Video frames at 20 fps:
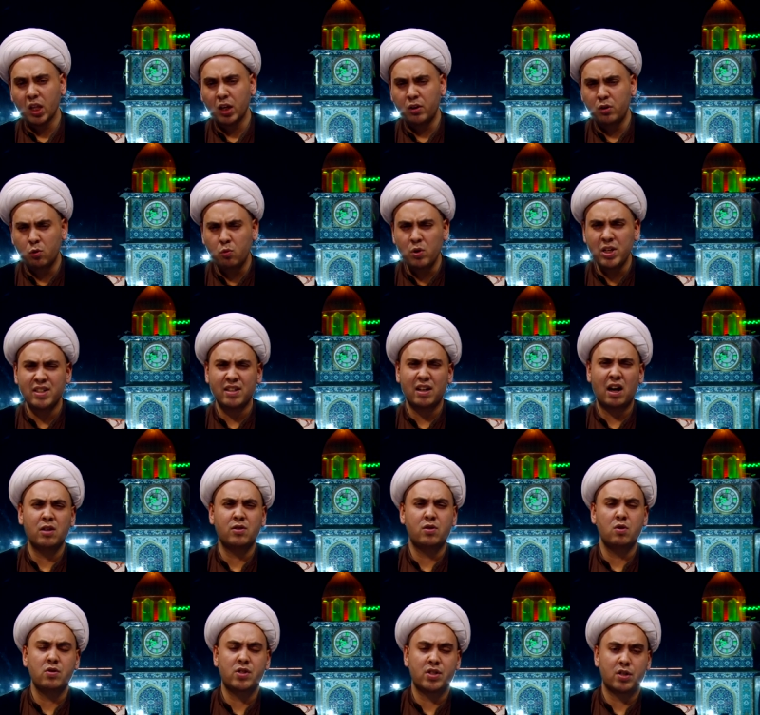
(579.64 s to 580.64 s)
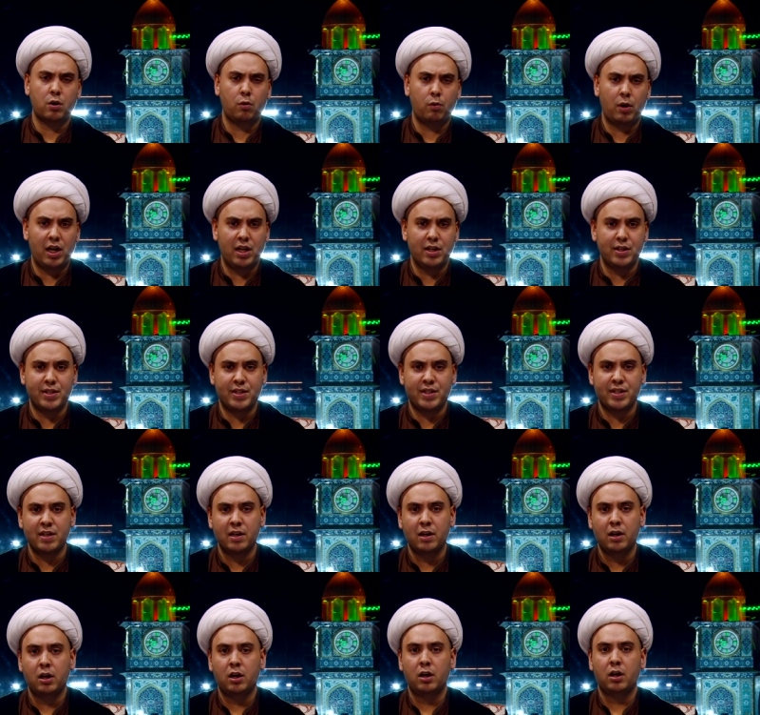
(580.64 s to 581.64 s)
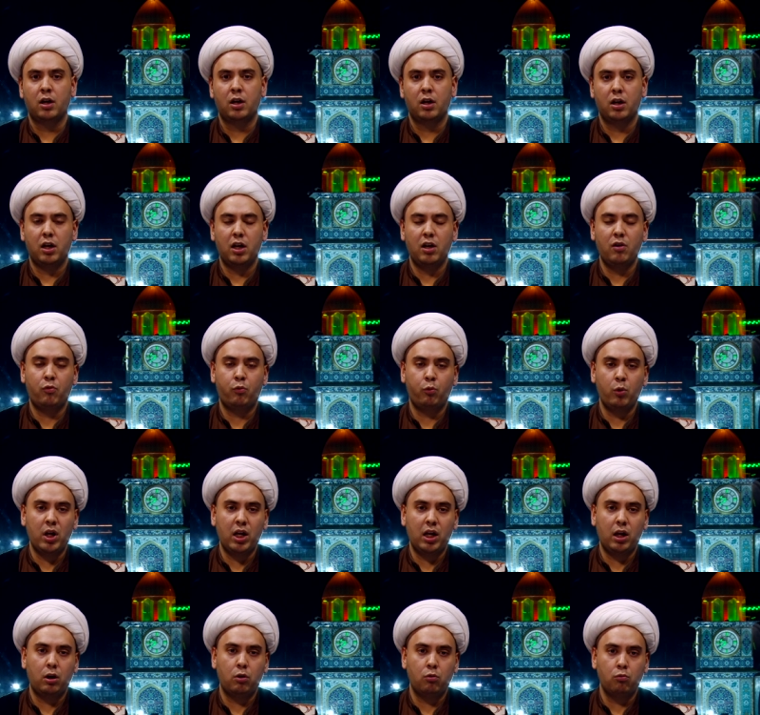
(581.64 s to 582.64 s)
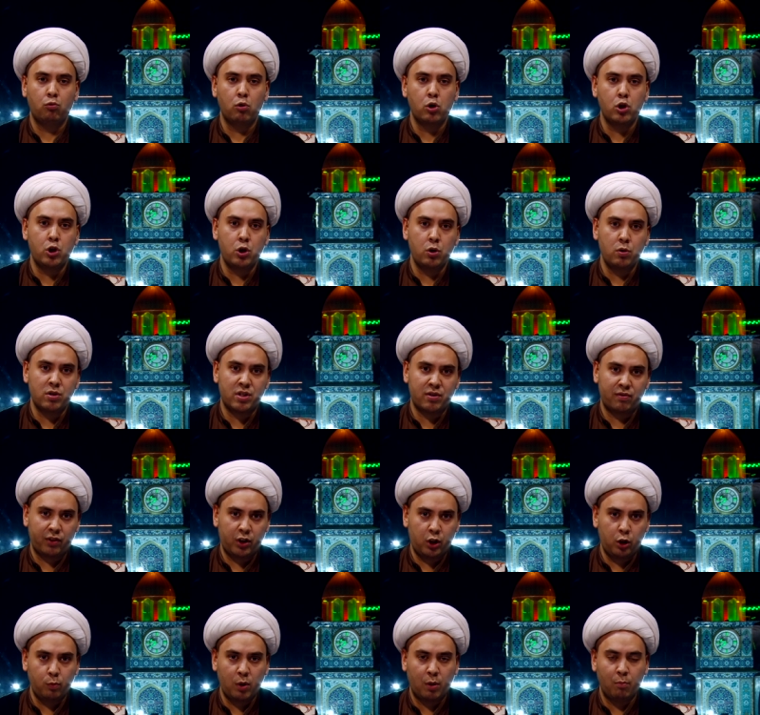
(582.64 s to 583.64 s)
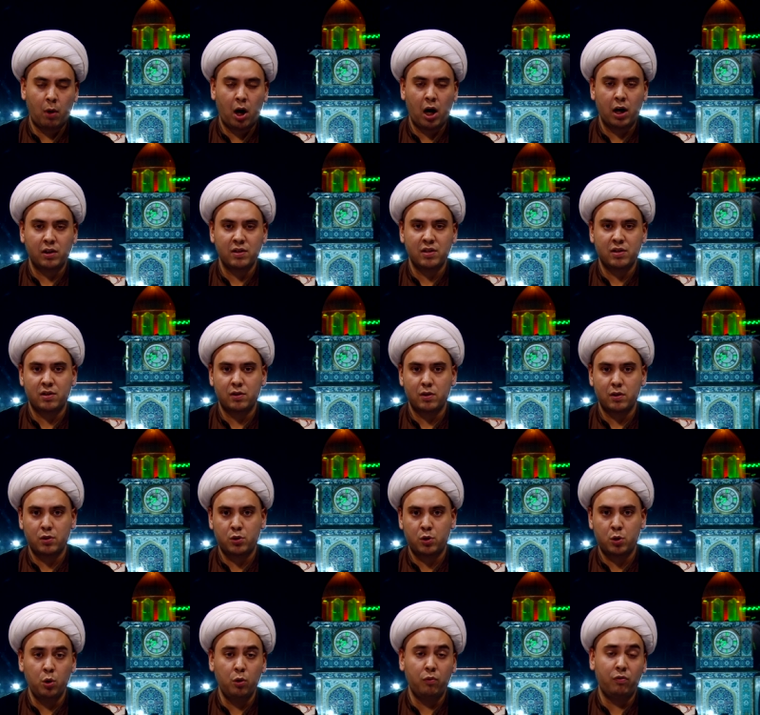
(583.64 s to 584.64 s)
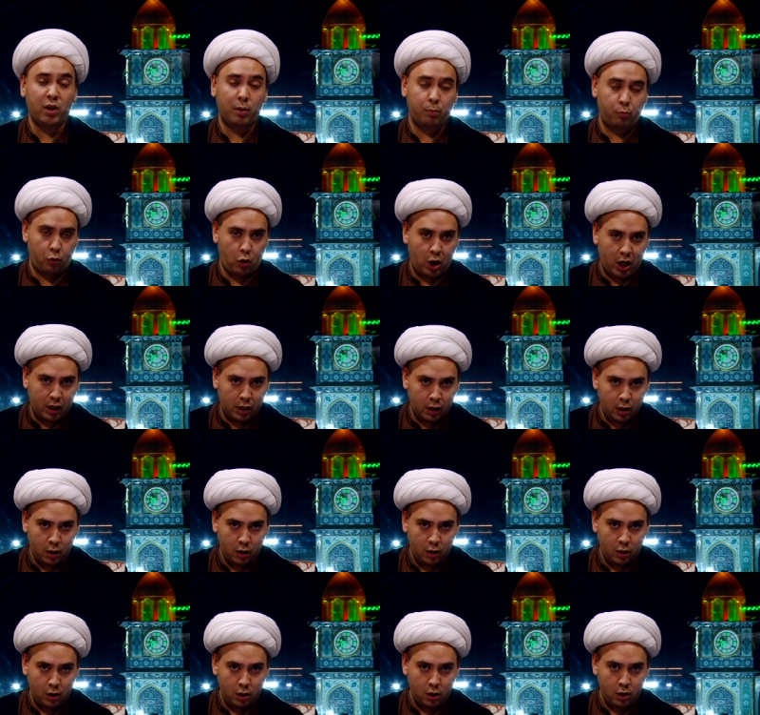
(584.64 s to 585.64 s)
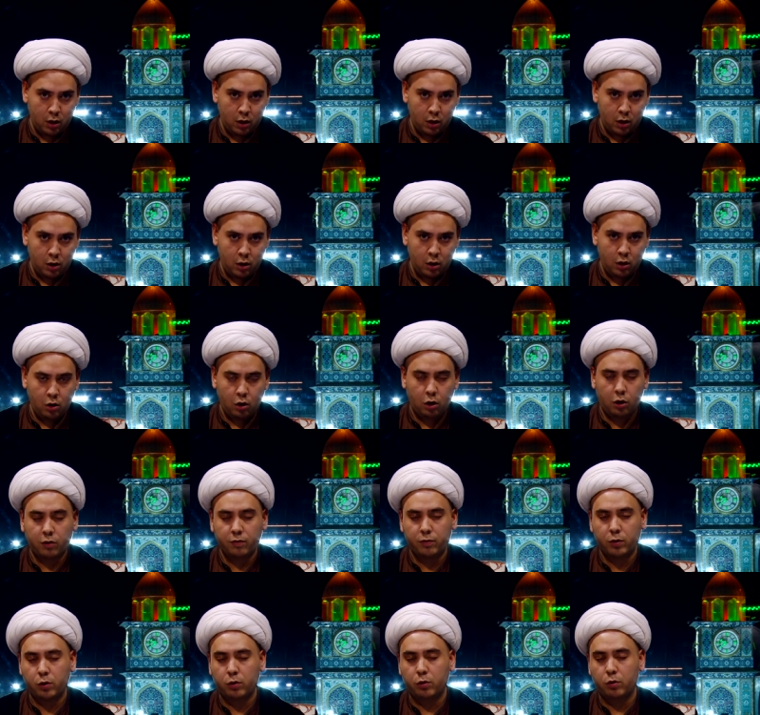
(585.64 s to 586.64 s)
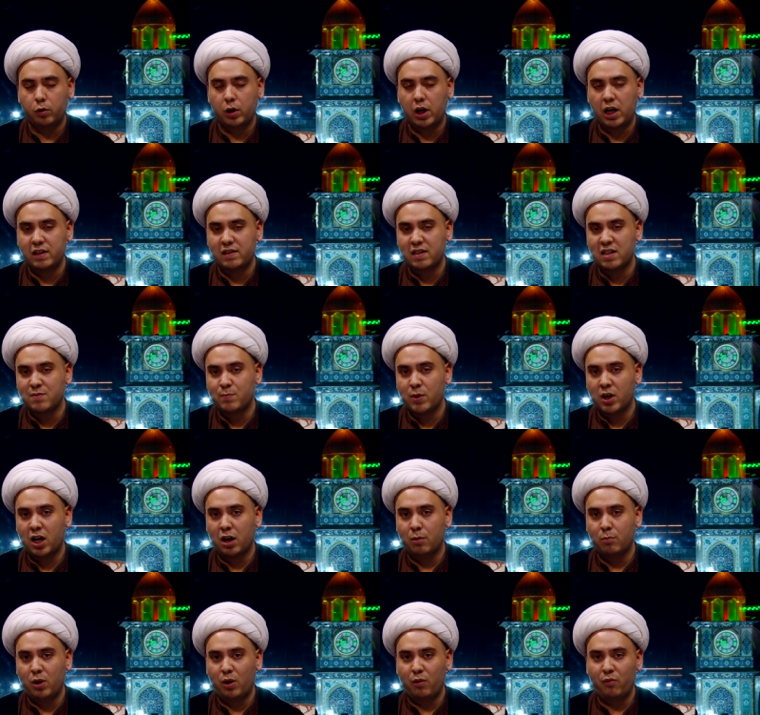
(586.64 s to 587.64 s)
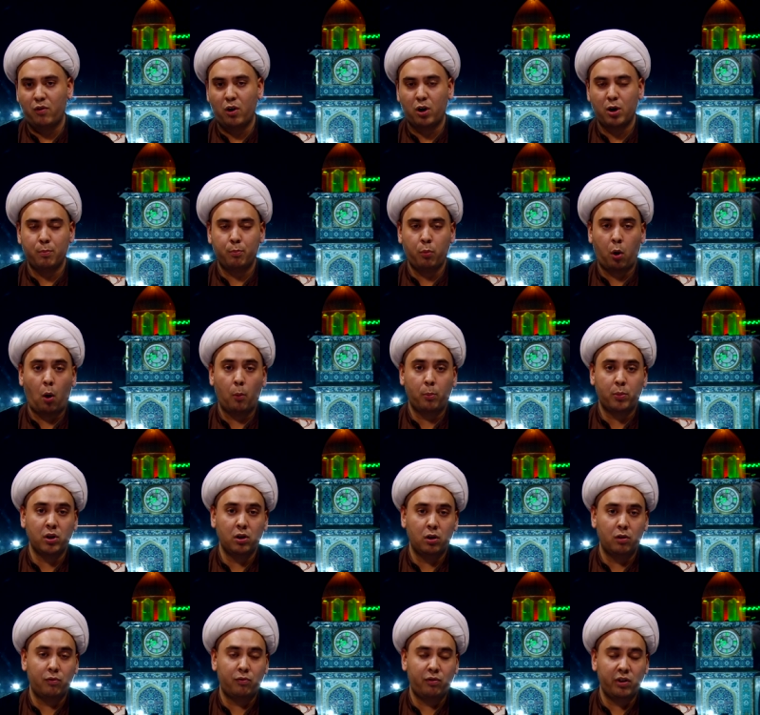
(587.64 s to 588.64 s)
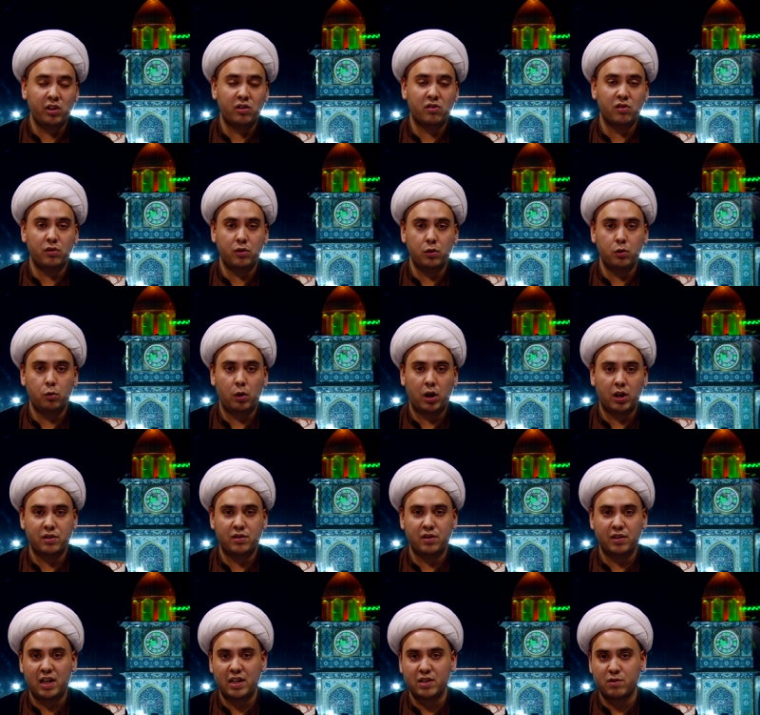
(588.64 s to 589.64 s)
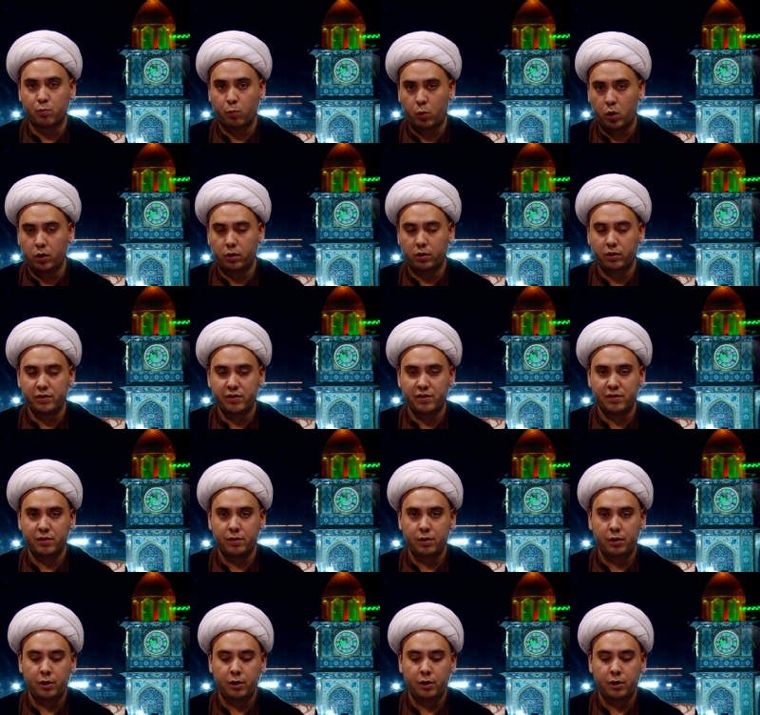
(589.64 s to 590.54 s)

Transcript: The reason I do so is if we reduce the human mind to the brain, although it has become a very popular thing to do in today's world,